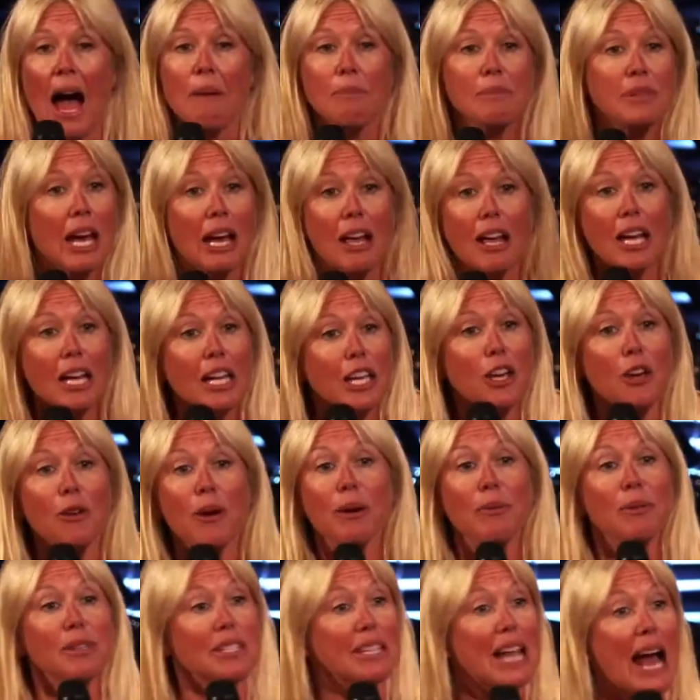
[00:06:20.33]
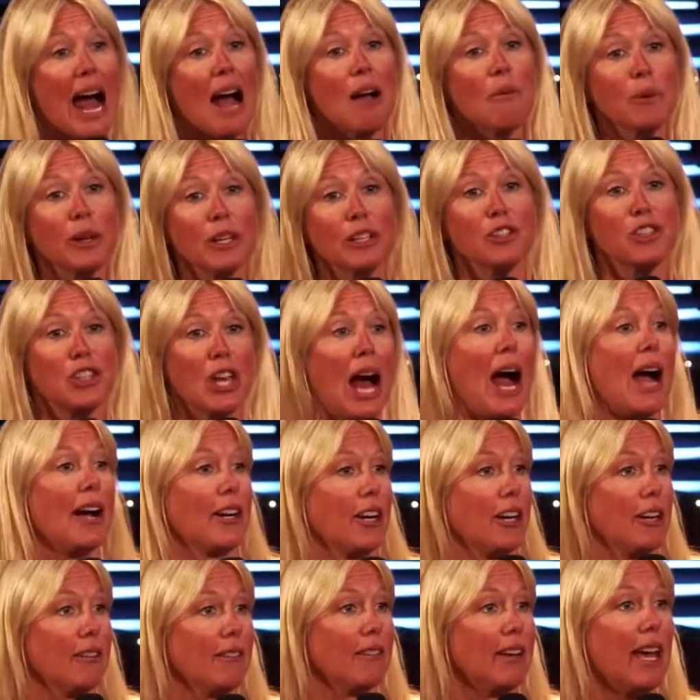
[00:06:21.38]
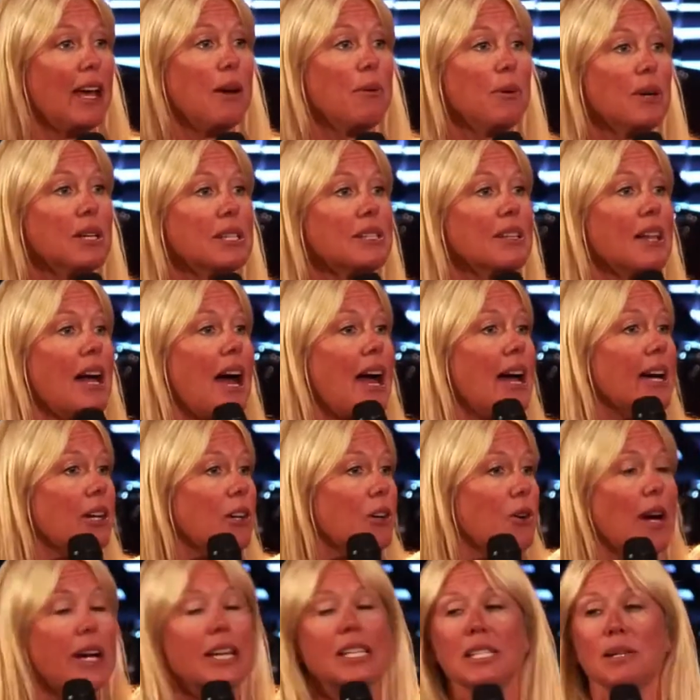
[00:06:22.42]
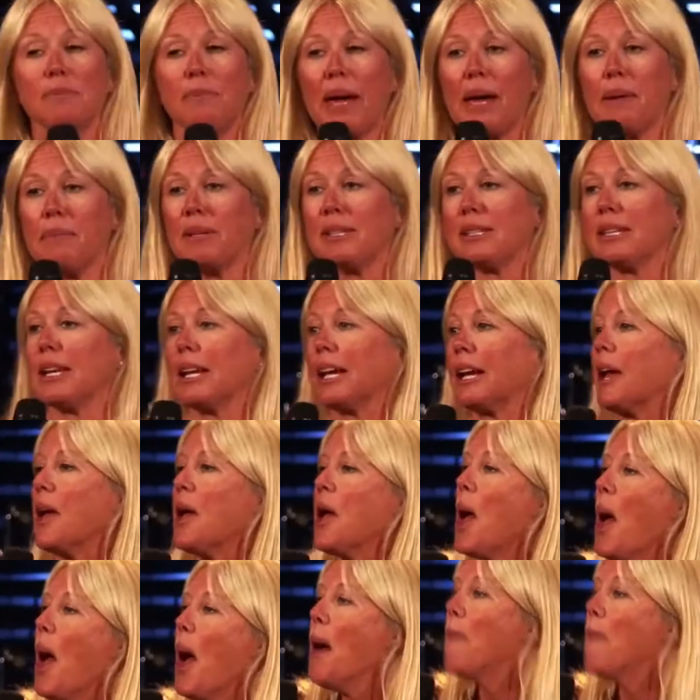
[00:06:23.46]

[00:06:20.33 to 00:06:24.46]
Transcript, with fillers: I'm telling you, it was not real soccer. It was like crazy babysitting.